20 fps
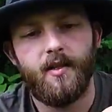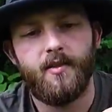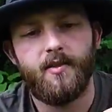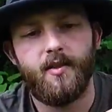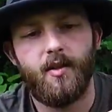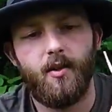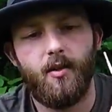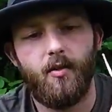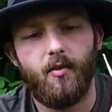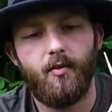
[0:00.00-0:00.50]

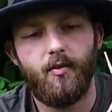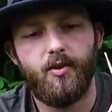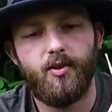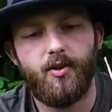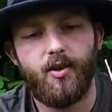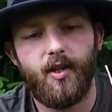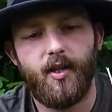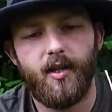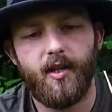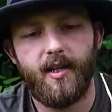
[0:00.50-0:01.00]
So
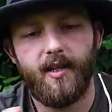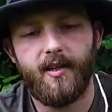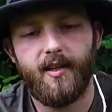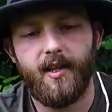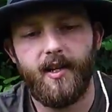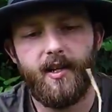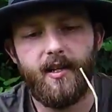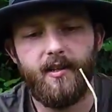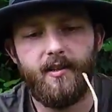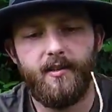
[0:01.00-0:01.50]
once you get it like
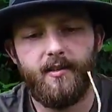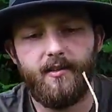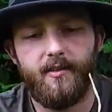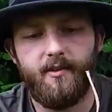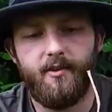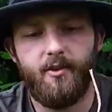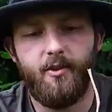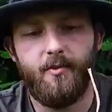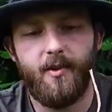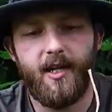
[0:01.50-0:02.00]
that,
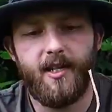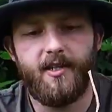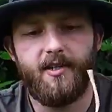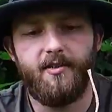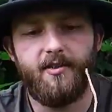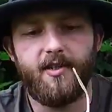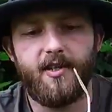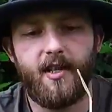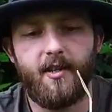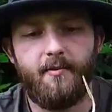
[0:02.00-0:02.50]
you go back to
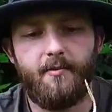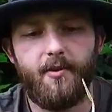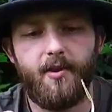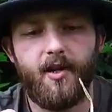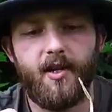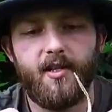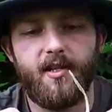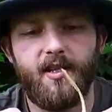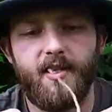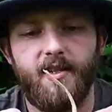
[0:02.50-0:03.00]
your same
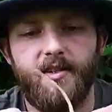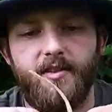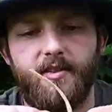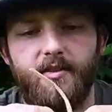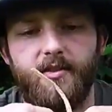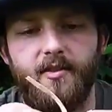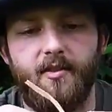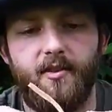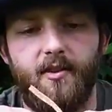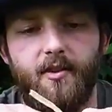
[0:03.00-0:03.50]
process. You're
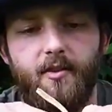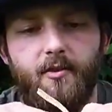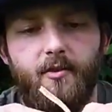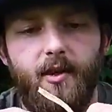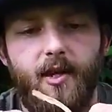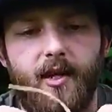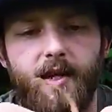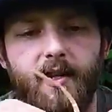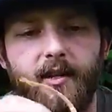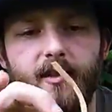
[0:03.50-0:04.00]
going to go
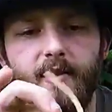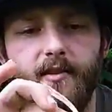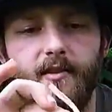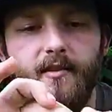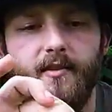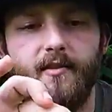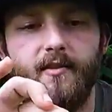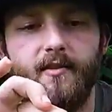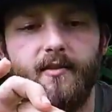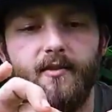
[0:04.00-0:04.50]
away,
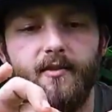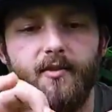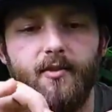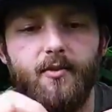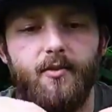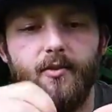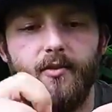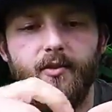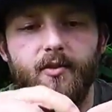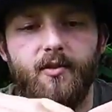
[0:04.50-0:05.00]

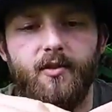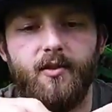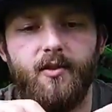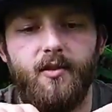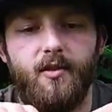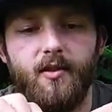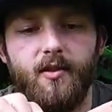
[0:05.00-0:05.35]
towards,